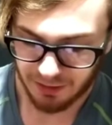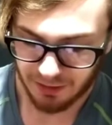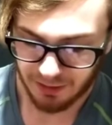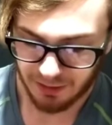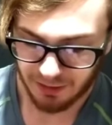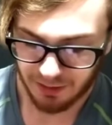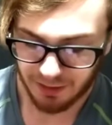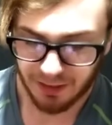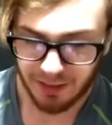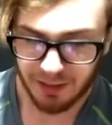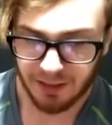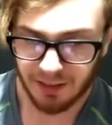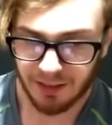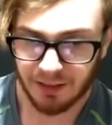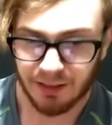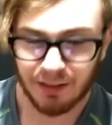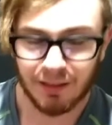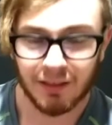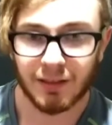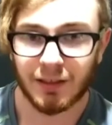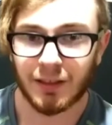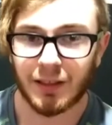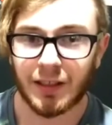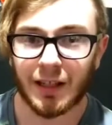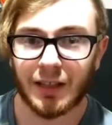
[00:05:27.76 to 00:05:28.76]
And
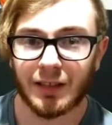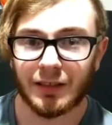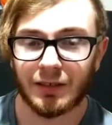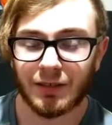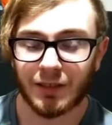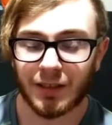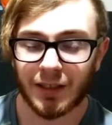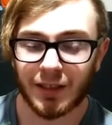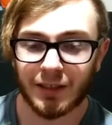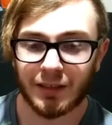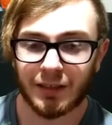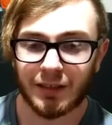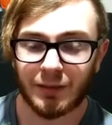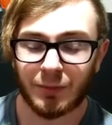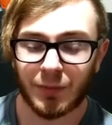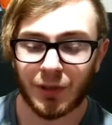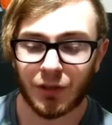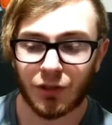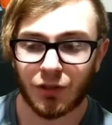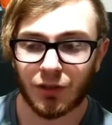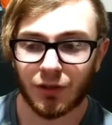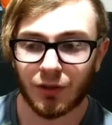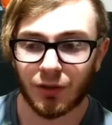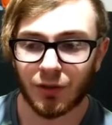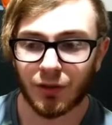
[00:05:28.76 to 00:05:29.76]
like I
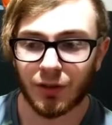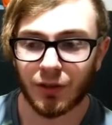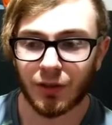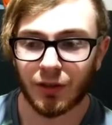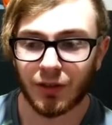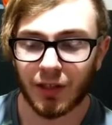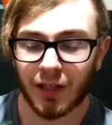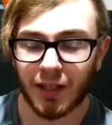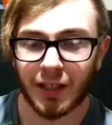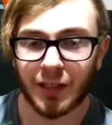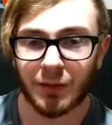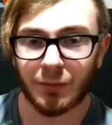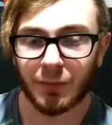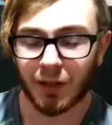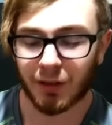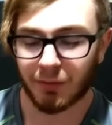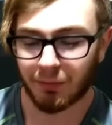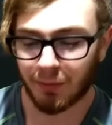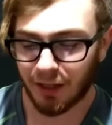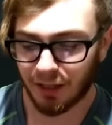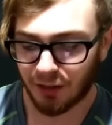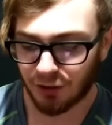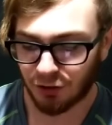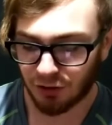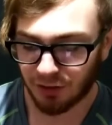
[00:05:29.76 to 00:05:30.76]
mentioned earlier, the 8-man
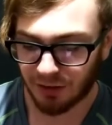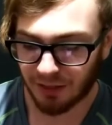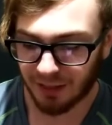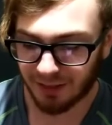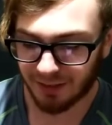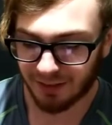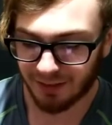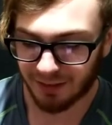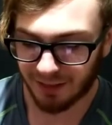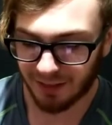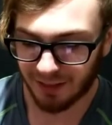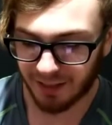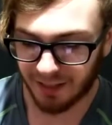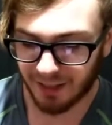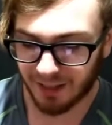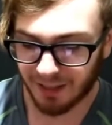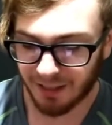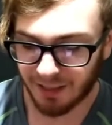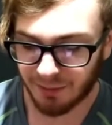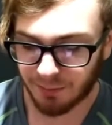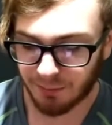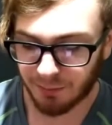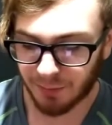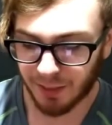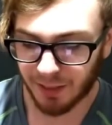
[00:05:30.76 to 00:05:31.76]
matches, I did an
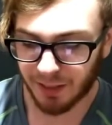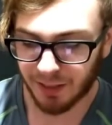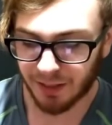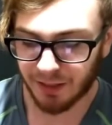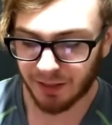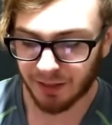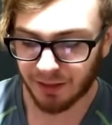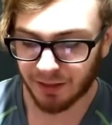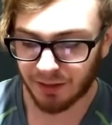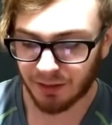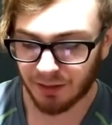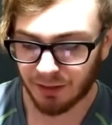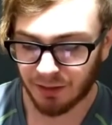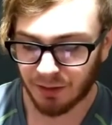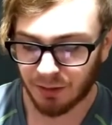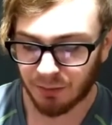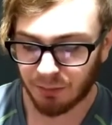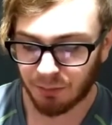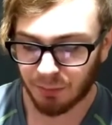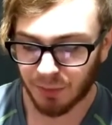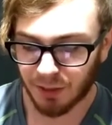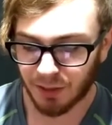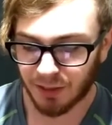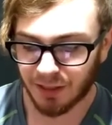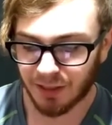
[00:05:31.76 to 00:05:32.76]
8-man
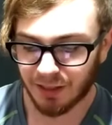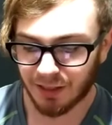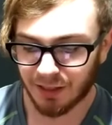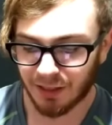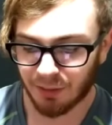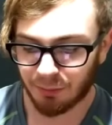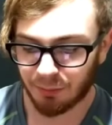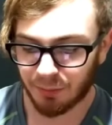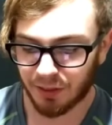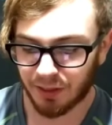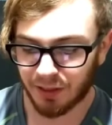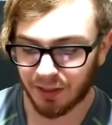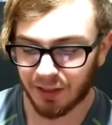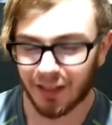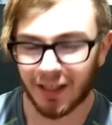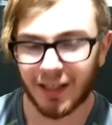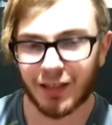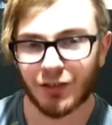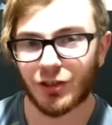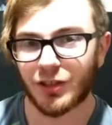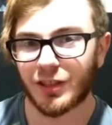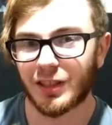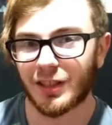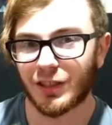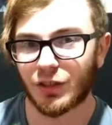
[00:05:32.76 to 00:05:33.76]
Money in the Bank. I
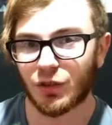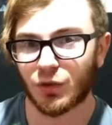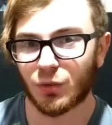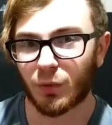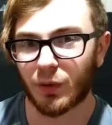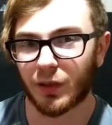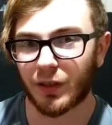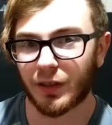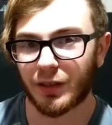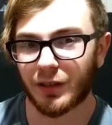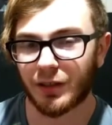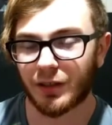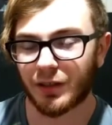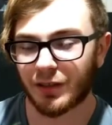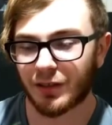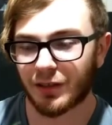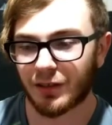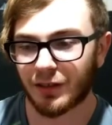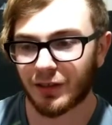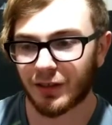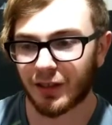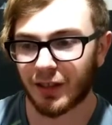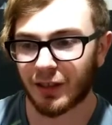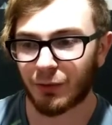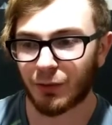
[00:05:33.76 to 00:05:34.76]
actually did it twice
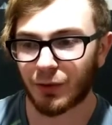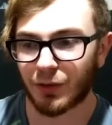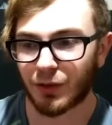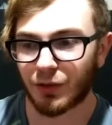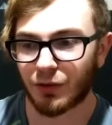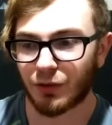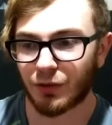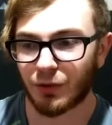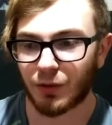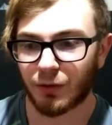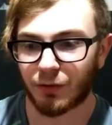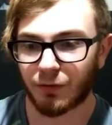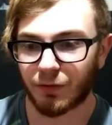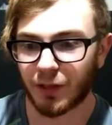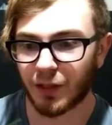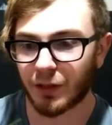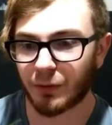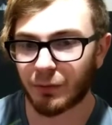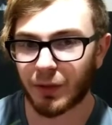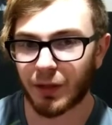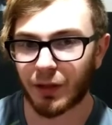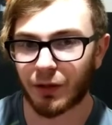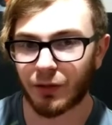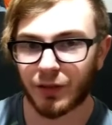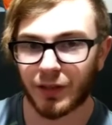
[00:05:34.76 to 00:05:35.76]
because I wanted to do the
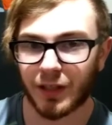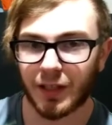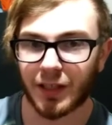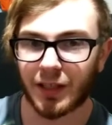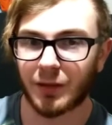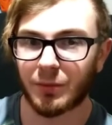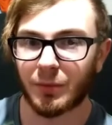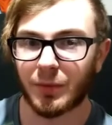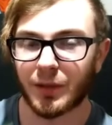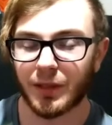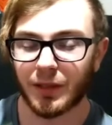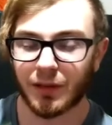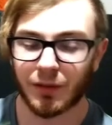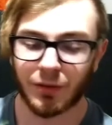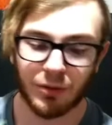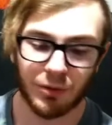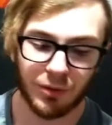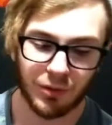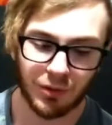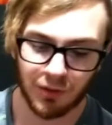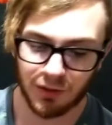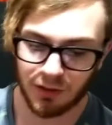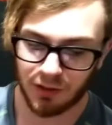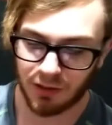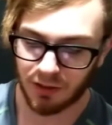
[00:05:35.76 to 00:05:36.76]
females and the
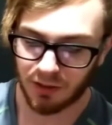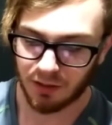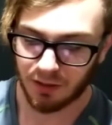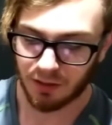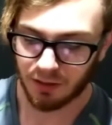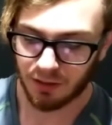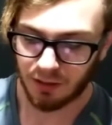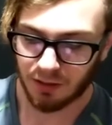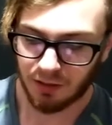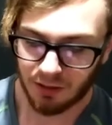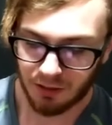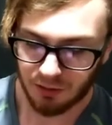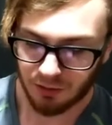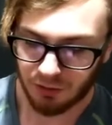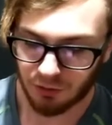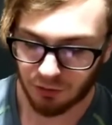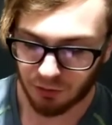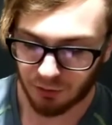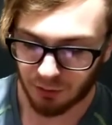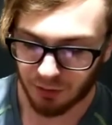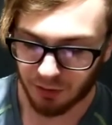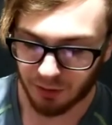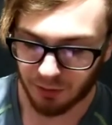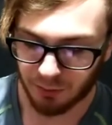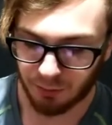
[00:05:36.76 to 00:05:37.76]
males just
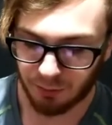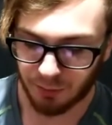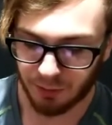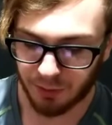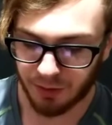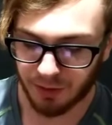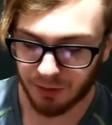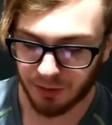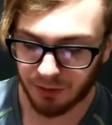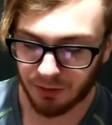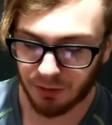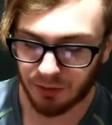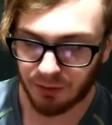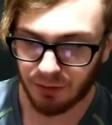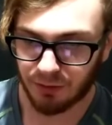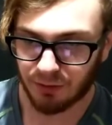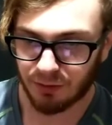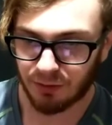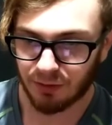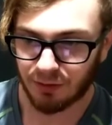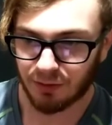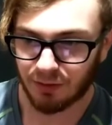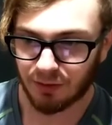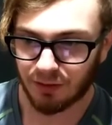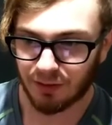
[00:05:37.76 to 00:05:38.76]
so I could pick,
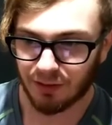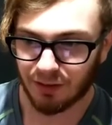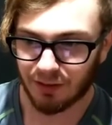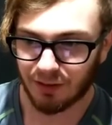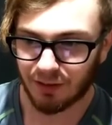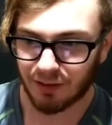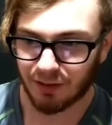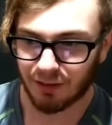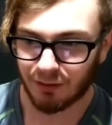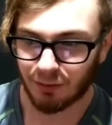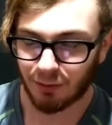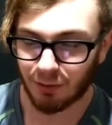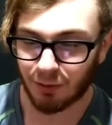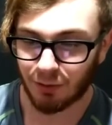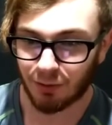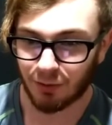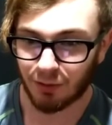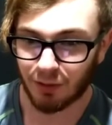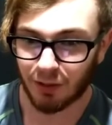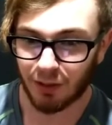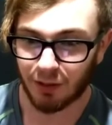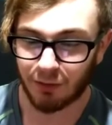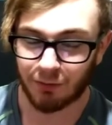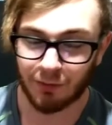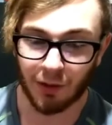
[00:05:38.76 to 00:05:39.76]
well,
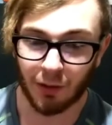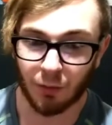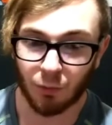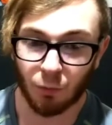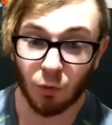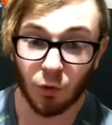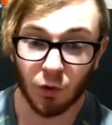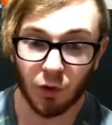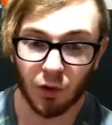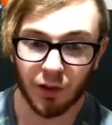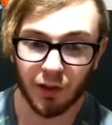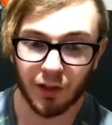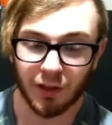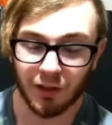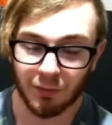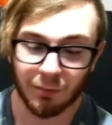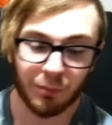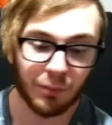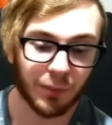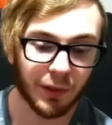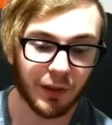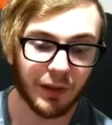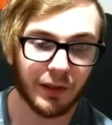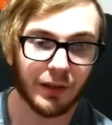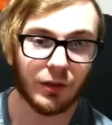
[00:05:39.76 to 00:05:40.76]
if I won,
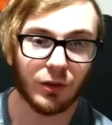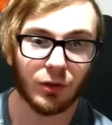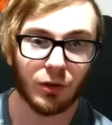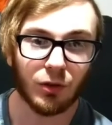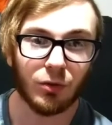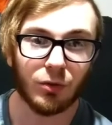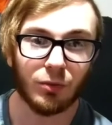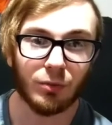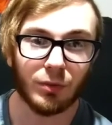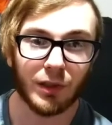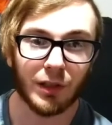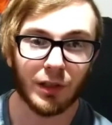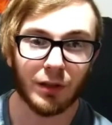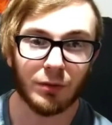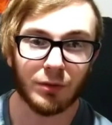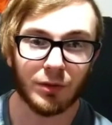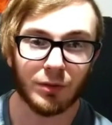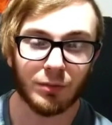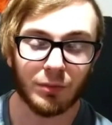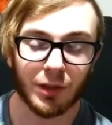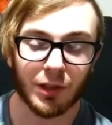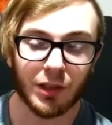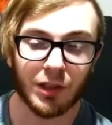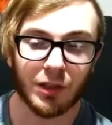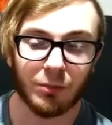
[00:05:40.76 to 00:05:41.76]
pick who becomes
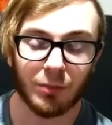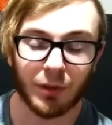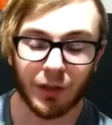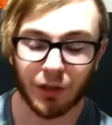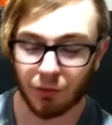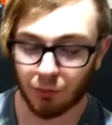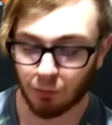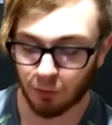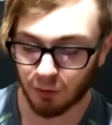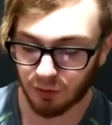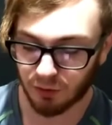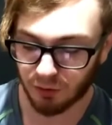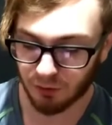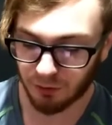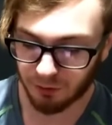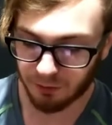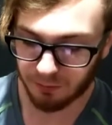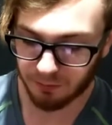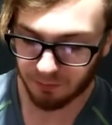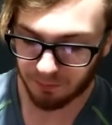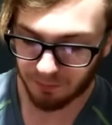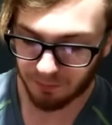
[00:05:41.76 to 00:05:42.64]
Money in the Bank winner.